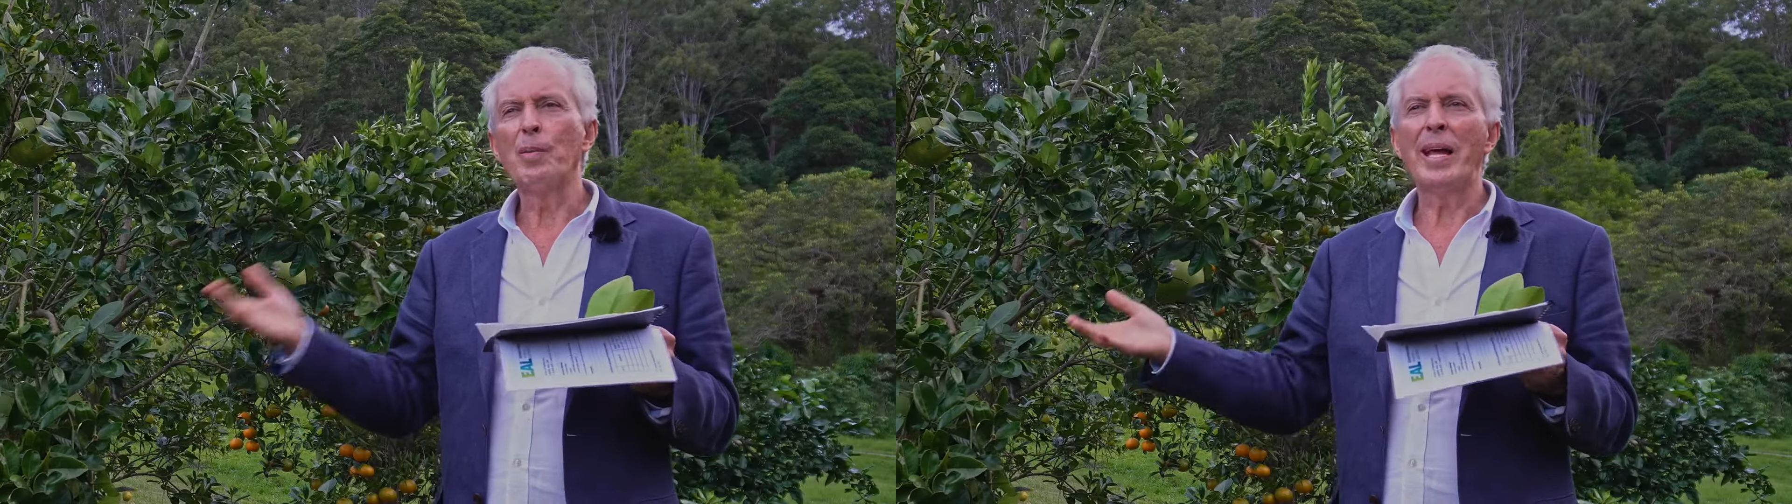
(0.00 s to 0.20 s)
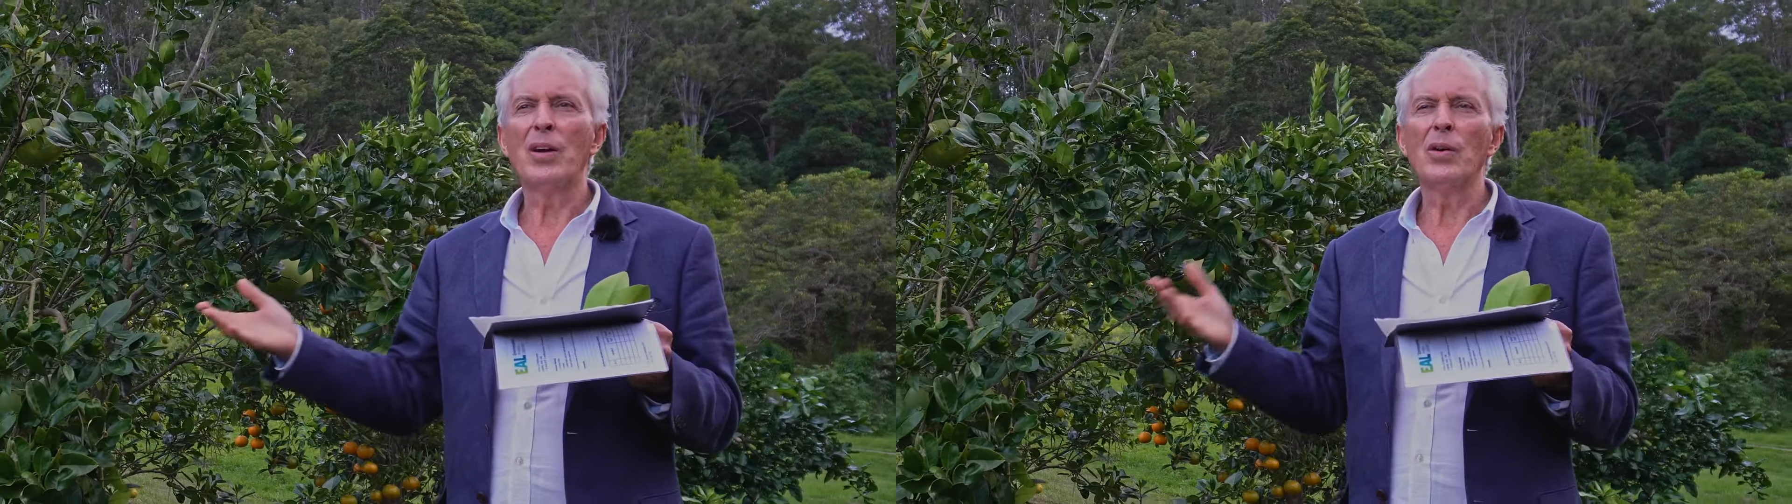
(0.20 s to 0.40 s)

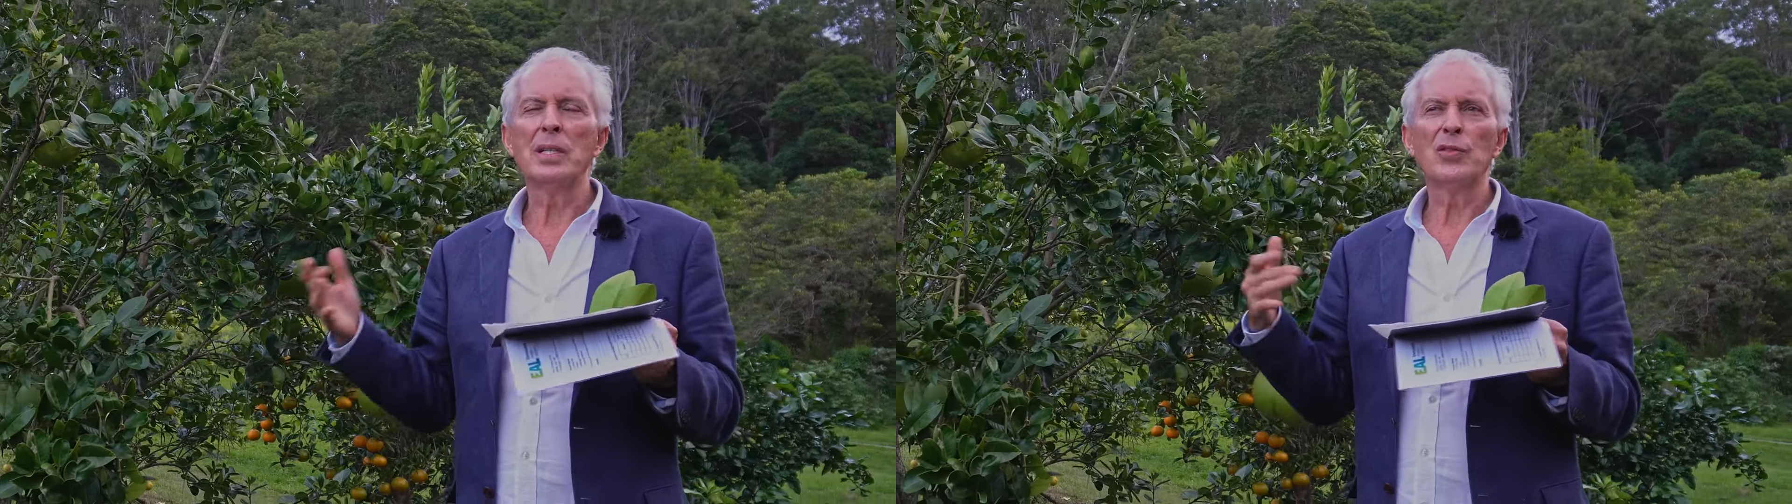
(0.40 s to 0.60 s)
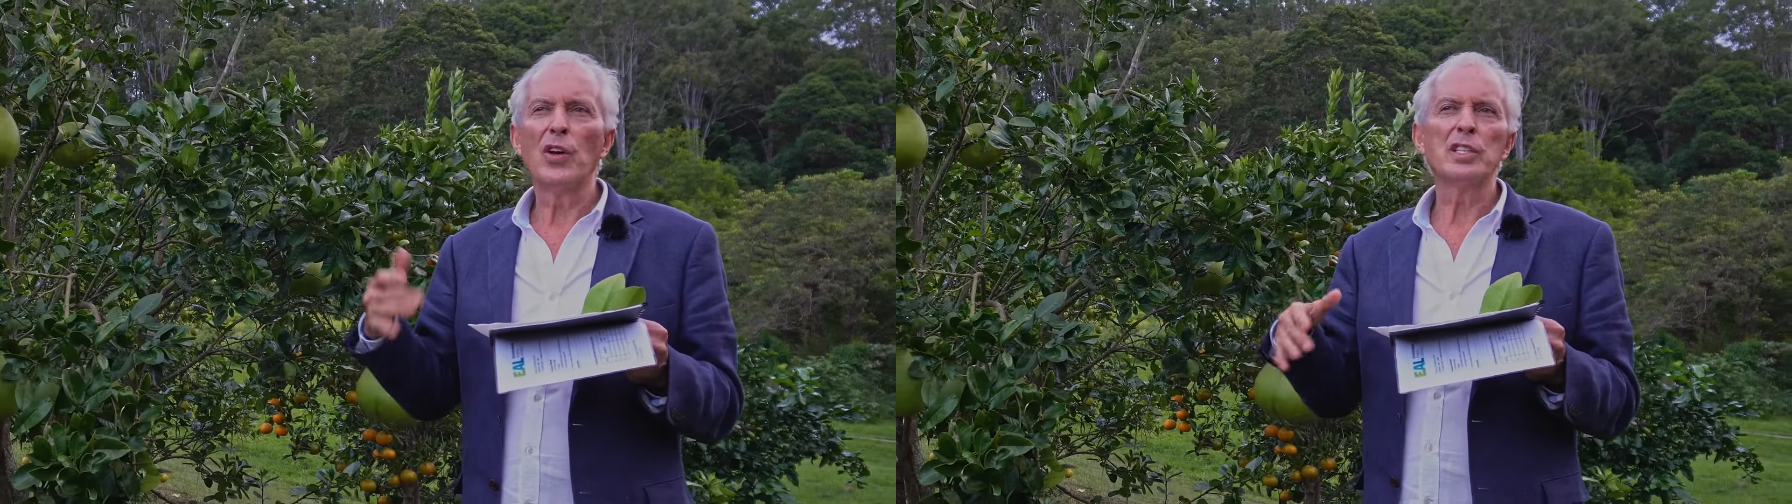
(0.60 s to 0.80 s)

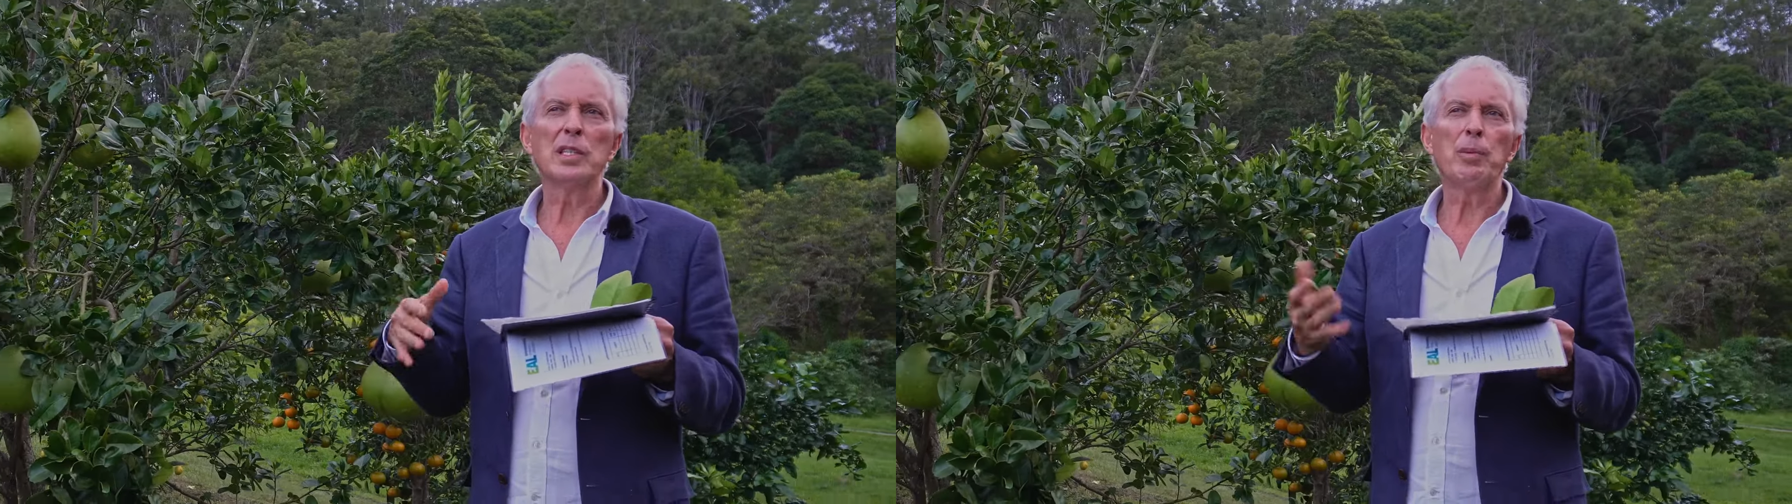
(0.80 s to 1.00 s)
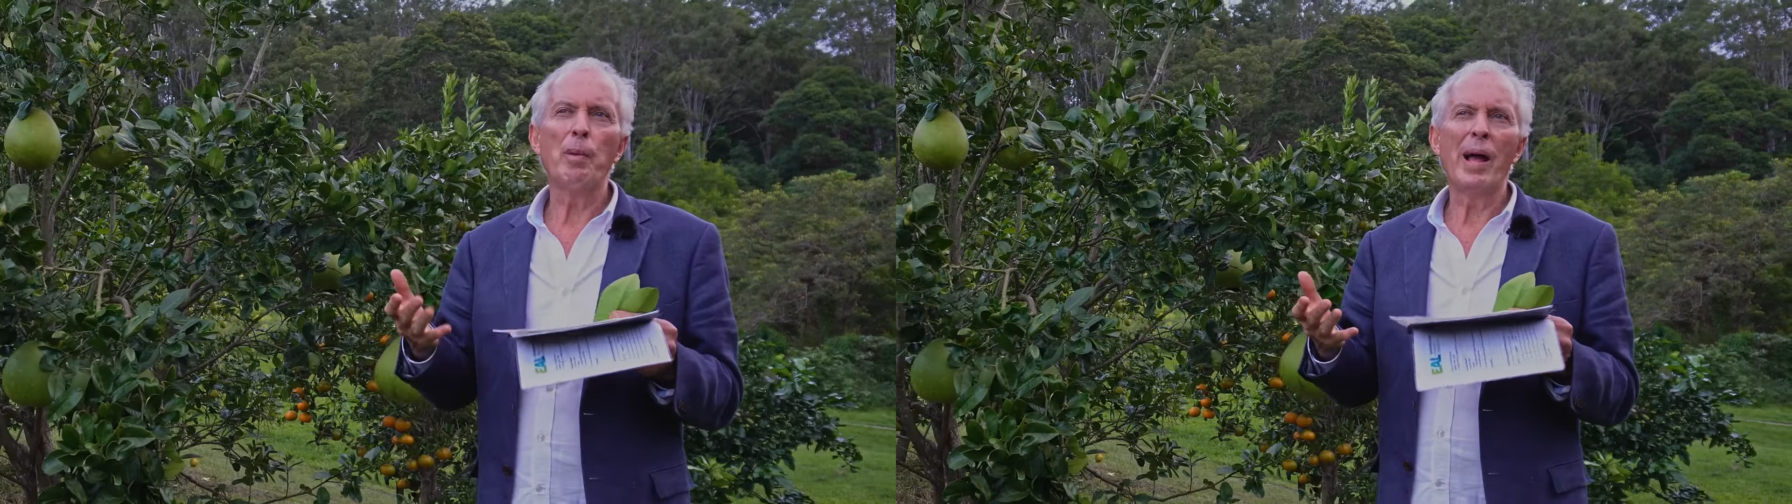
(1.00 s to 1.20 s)
mandarins versus
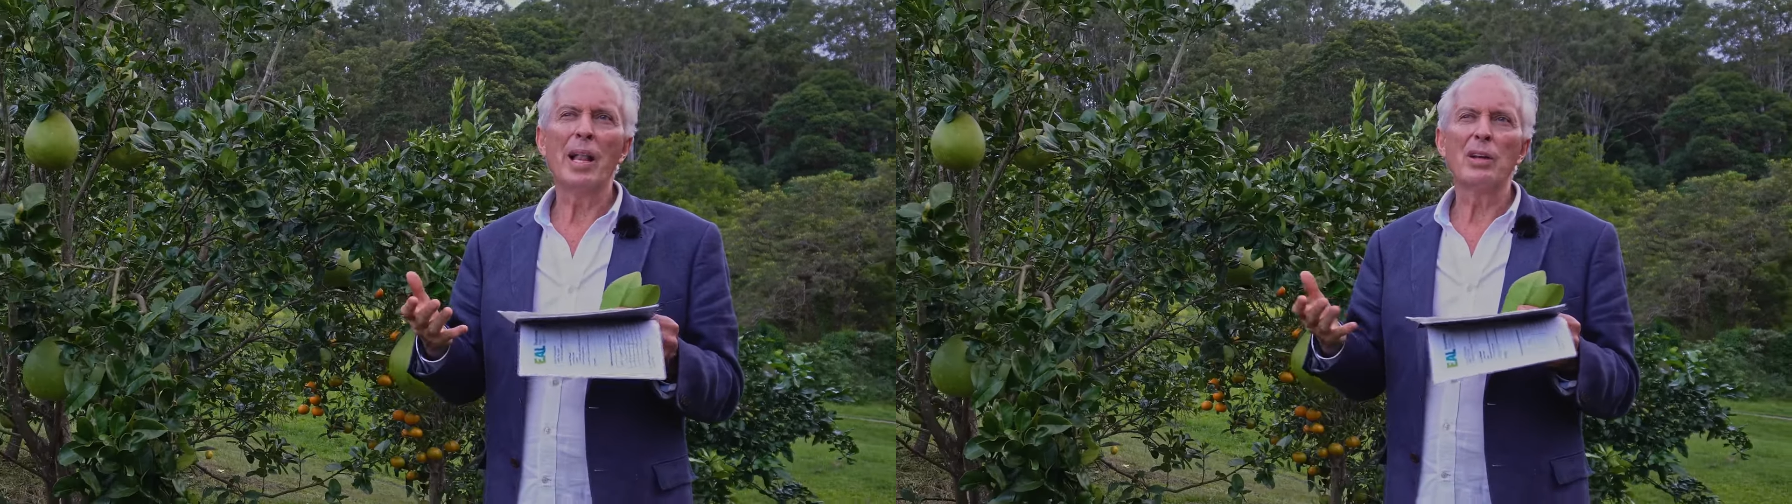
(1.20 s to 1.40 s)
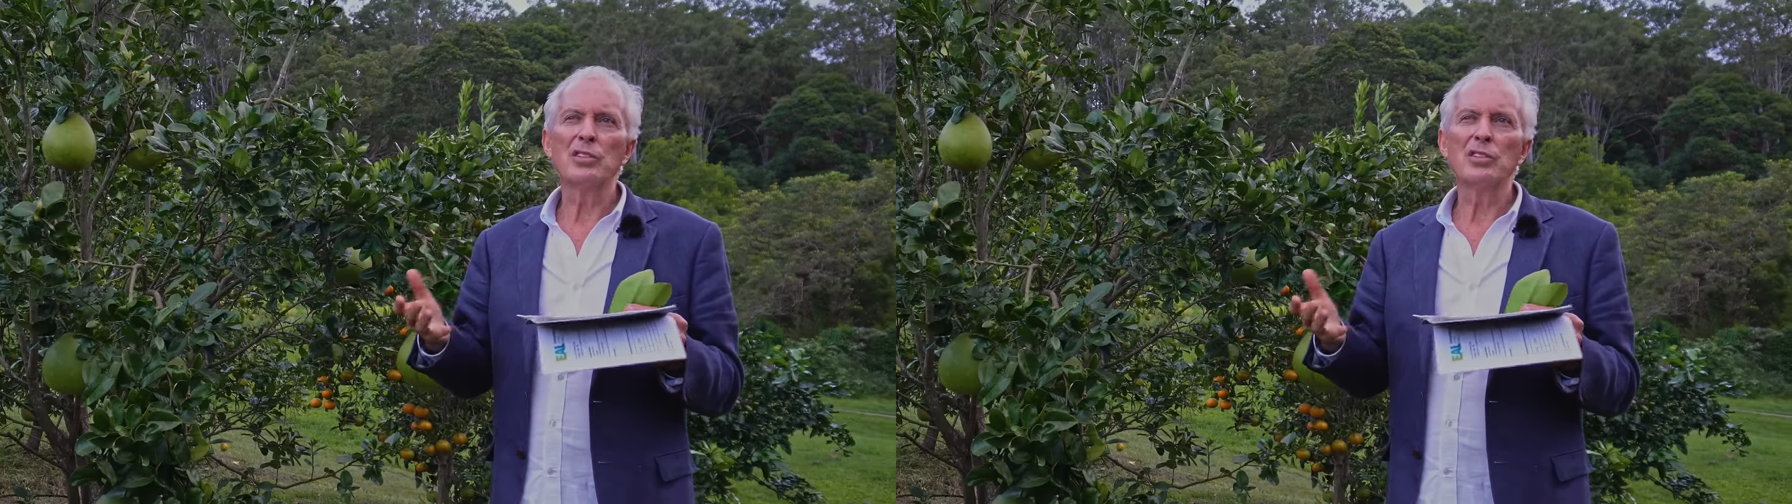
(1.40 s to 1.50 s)
pomelos.